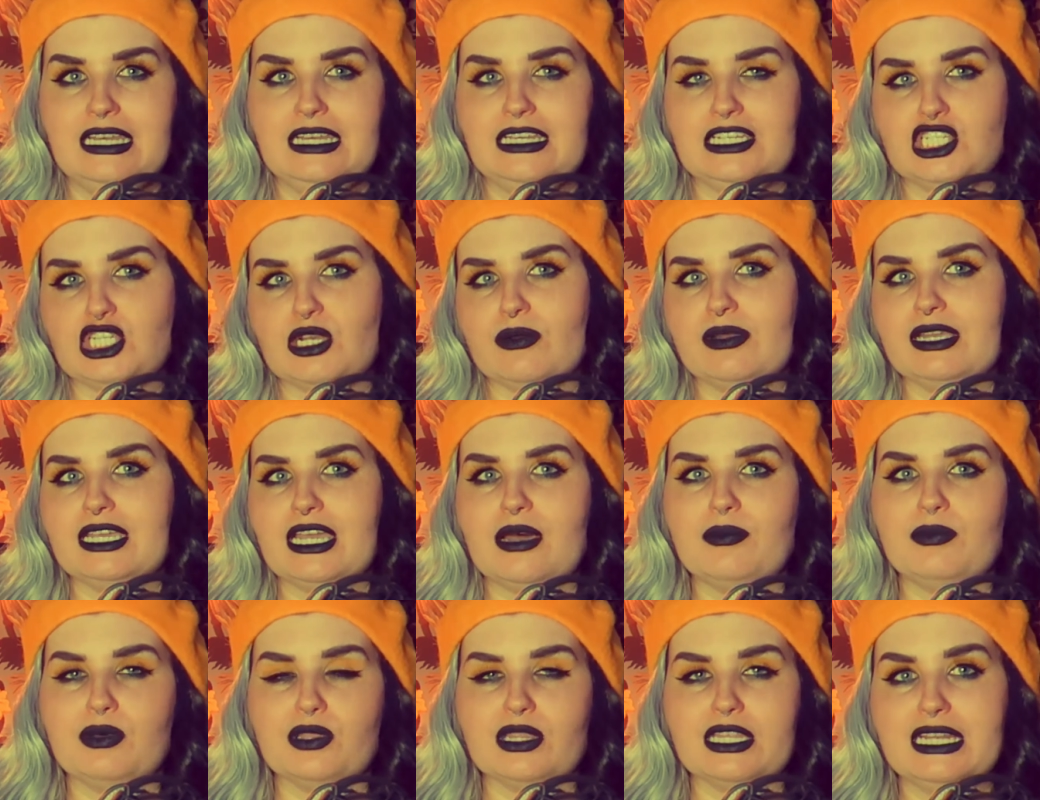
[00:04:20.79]
showing
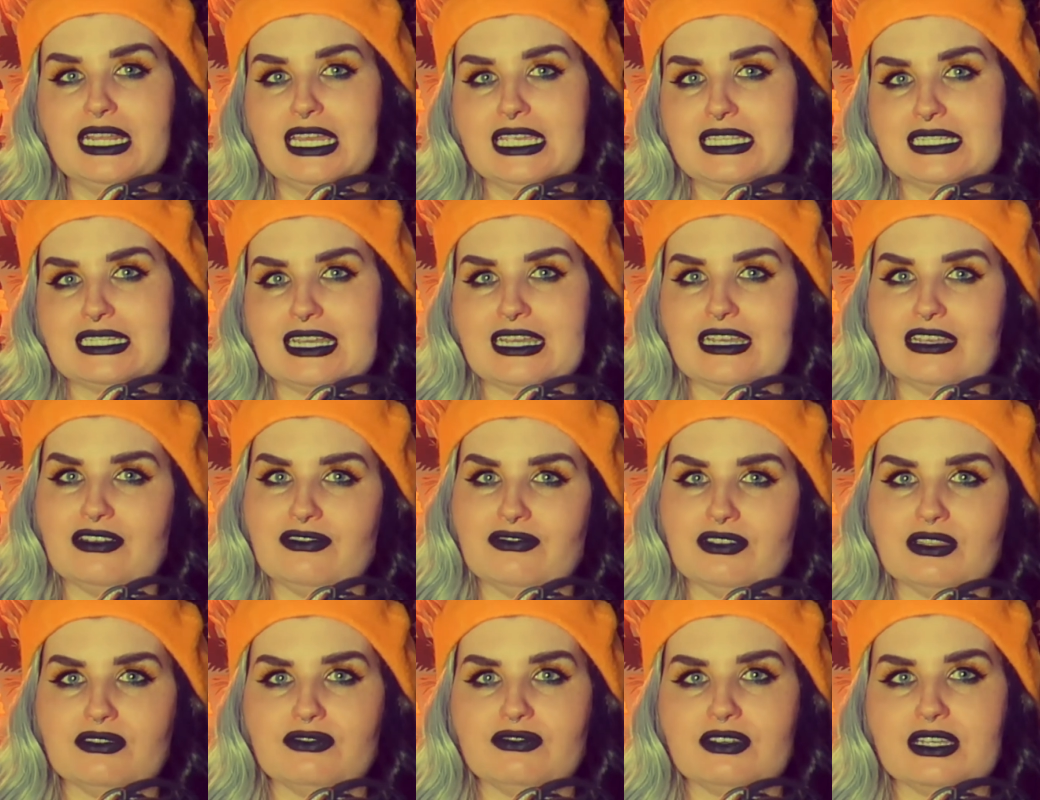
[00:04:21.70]
up on the Nasdaq
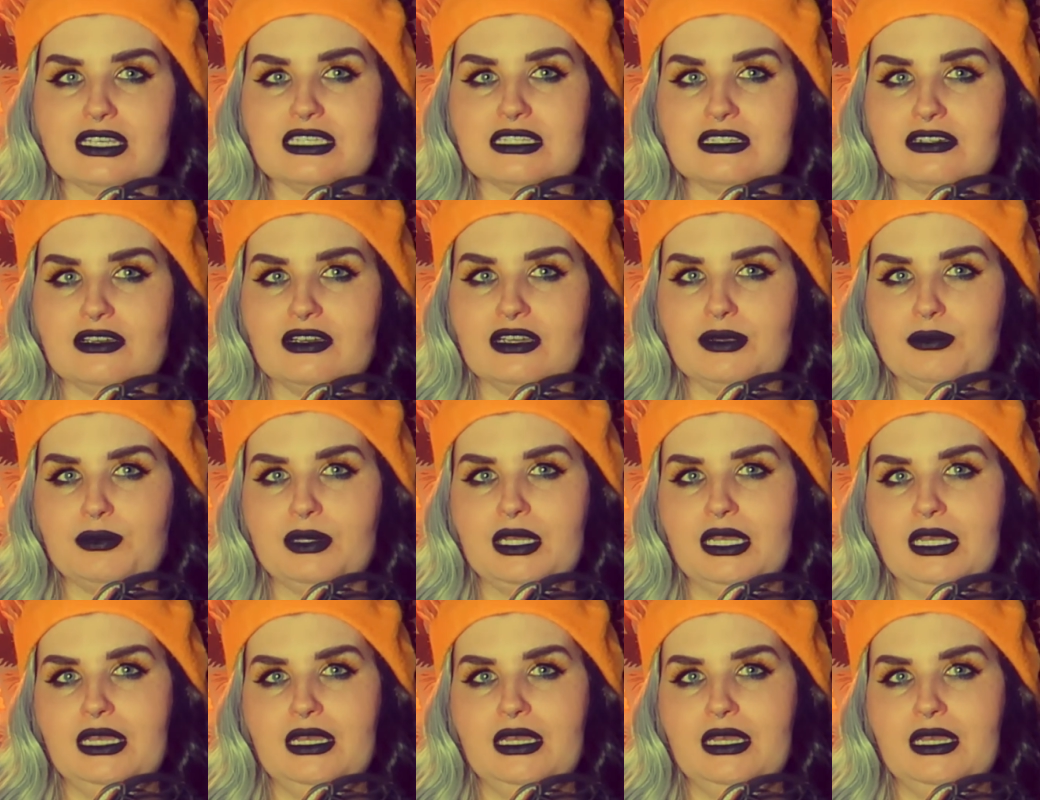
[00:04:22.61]
for the first time,